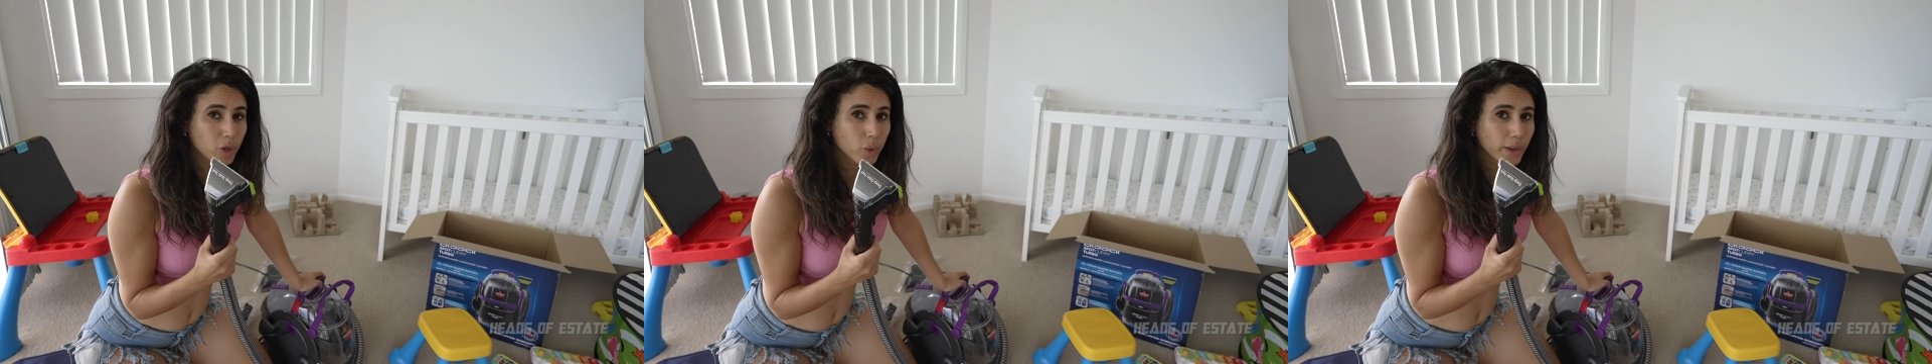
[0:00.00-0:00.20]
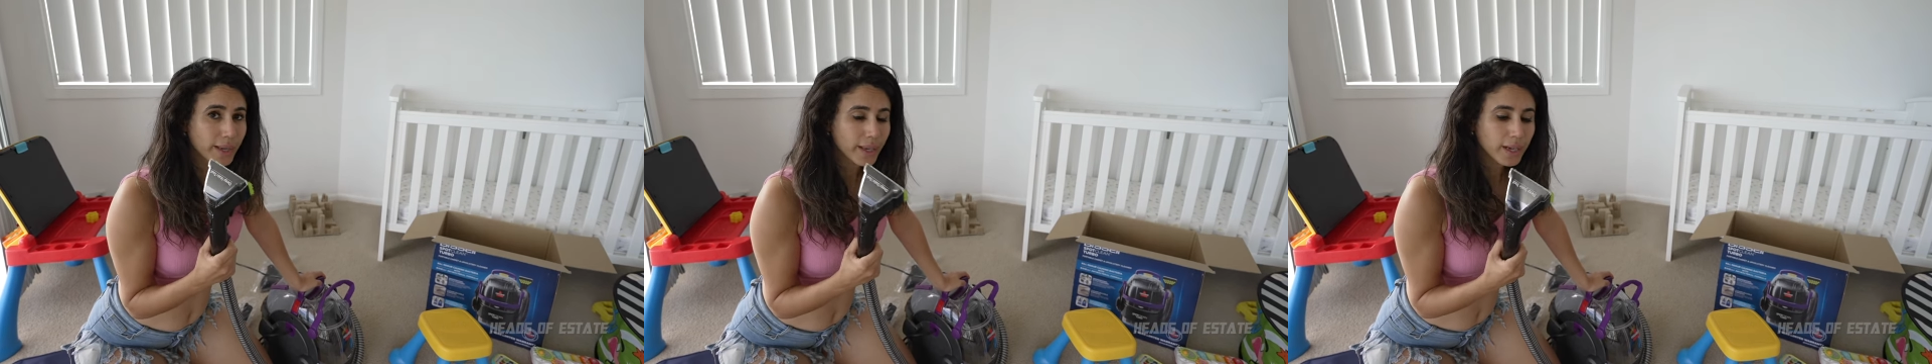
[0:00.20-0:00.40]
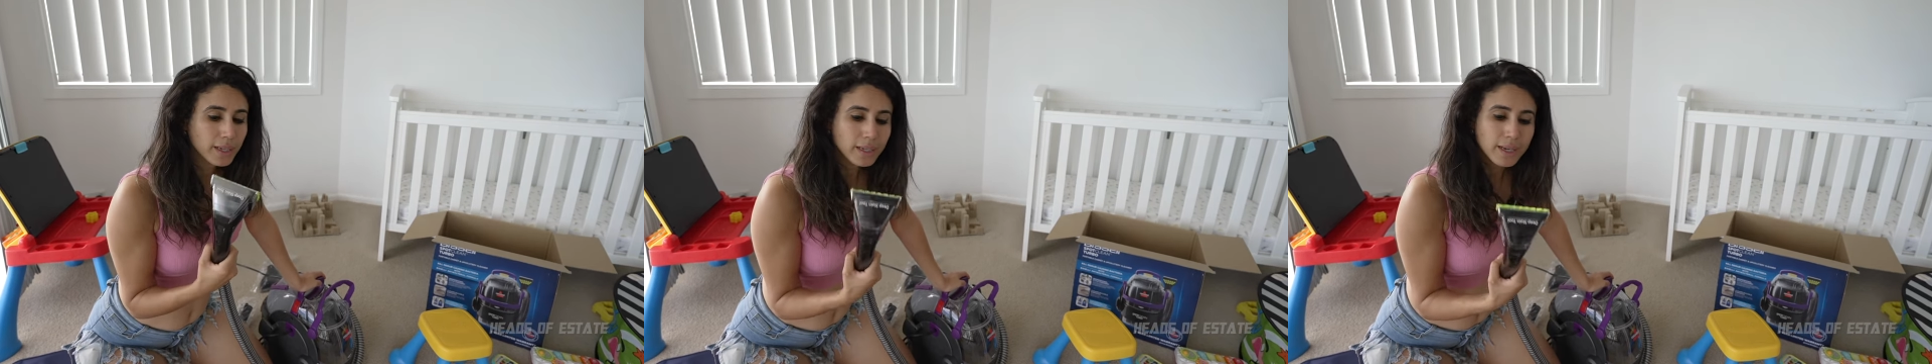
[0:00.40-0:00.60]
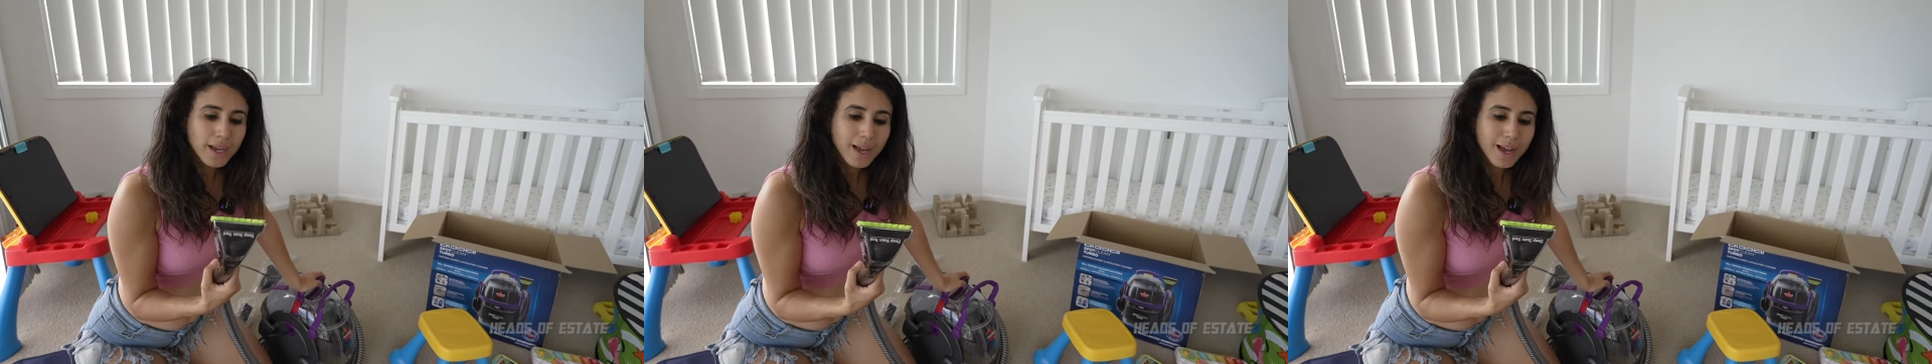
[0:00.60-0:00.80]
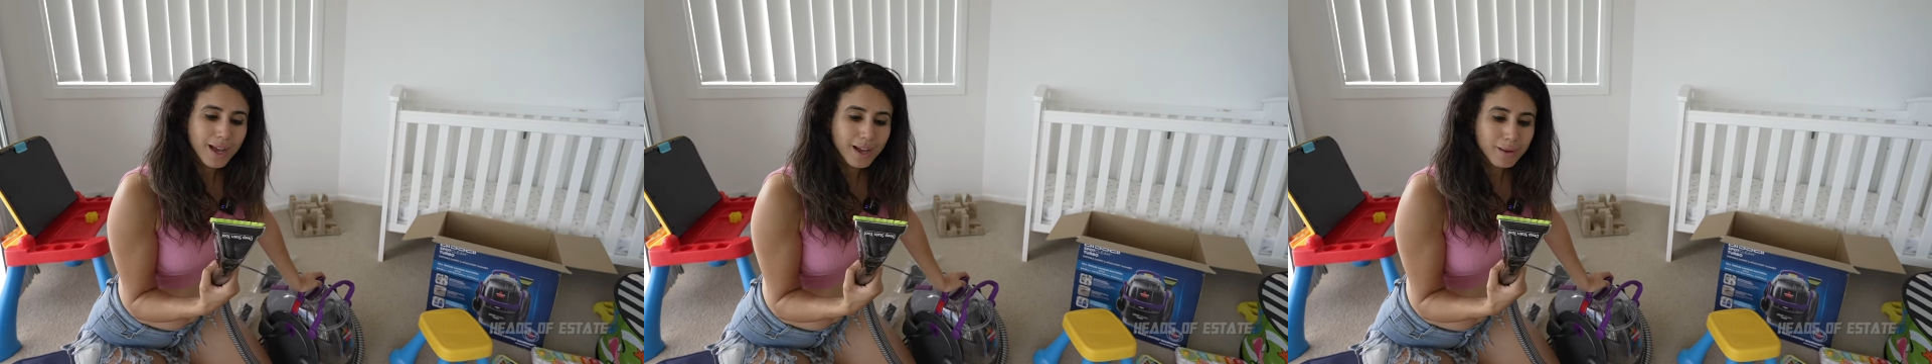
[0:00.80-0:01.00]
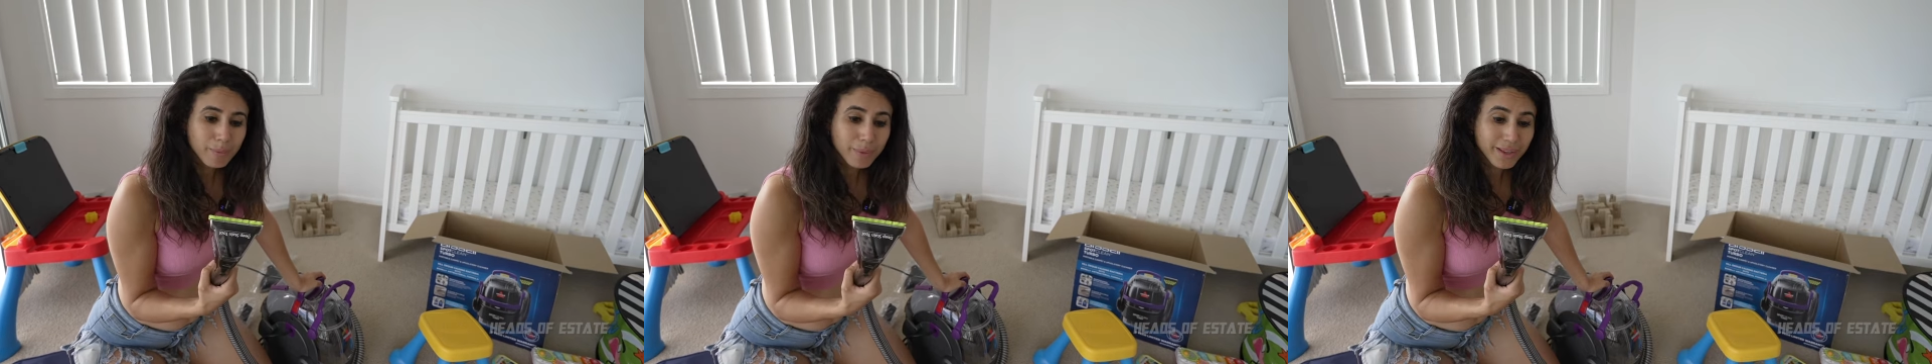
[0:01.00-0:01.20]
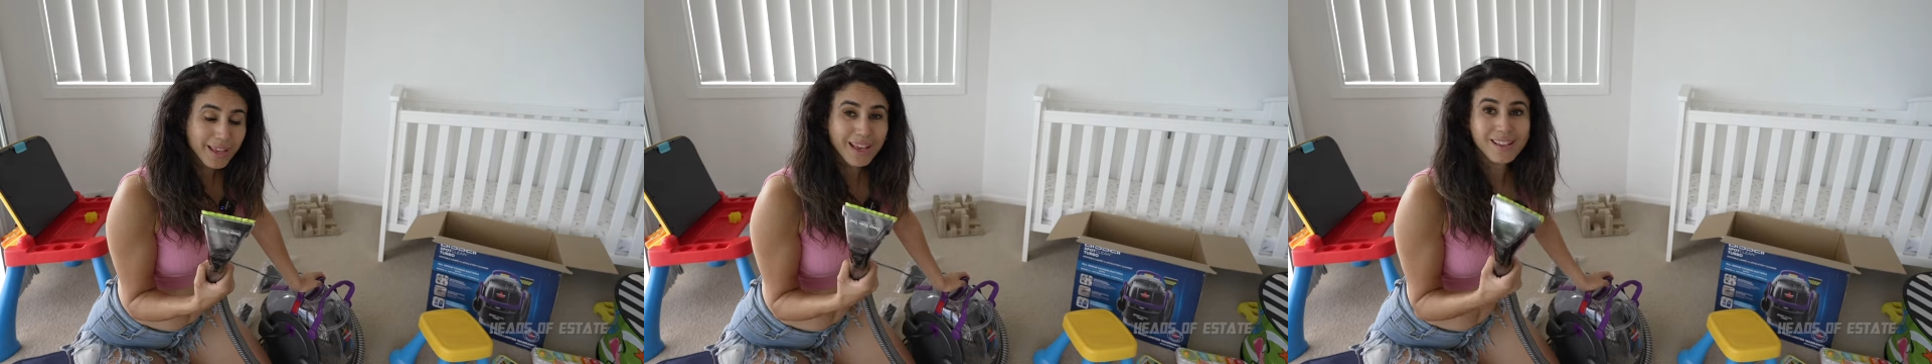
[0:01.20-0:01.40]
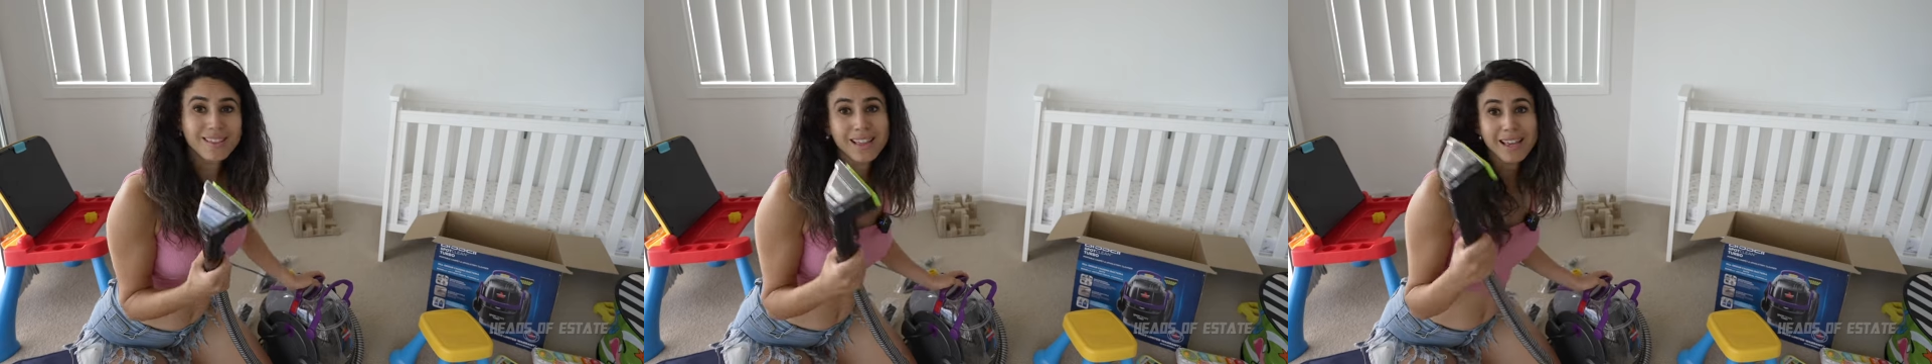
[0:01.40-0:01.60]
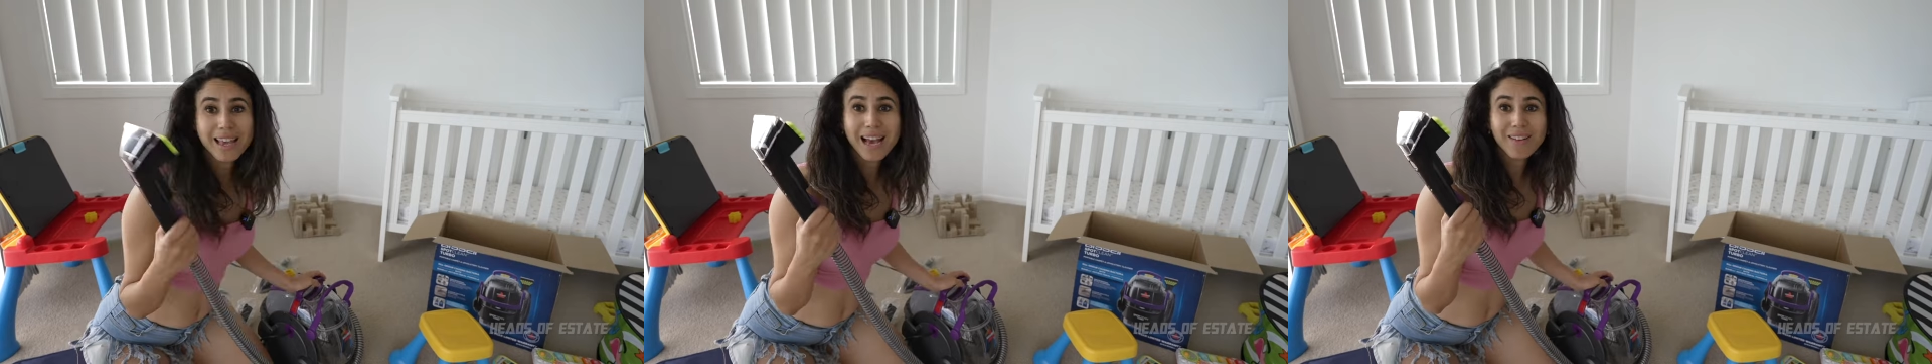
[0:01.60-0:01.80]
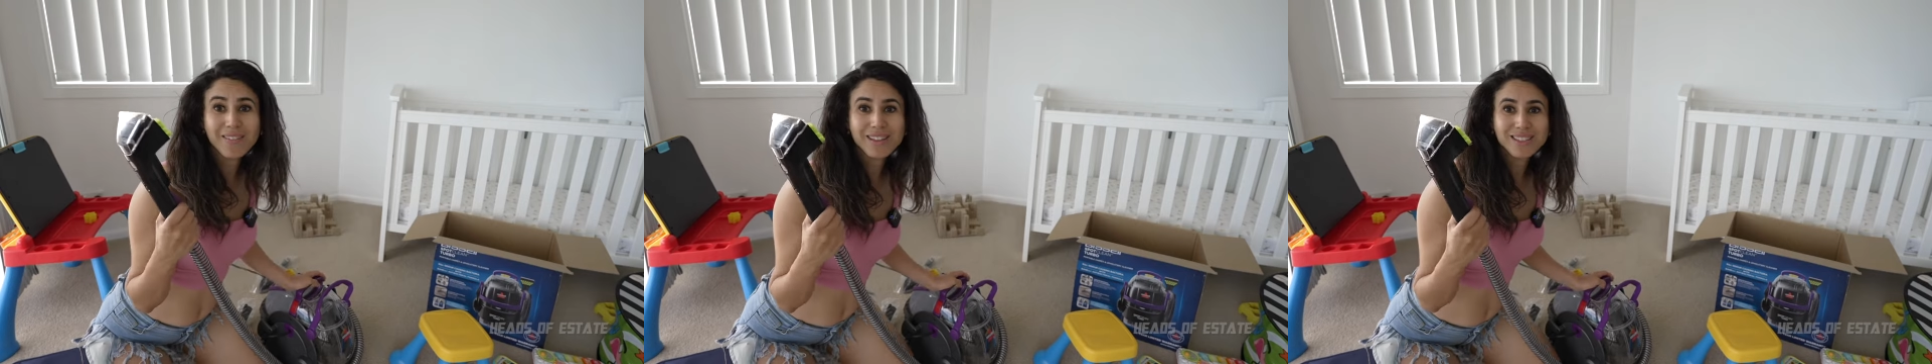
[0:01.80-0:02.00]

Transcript: quicker. But yeah, there you have it.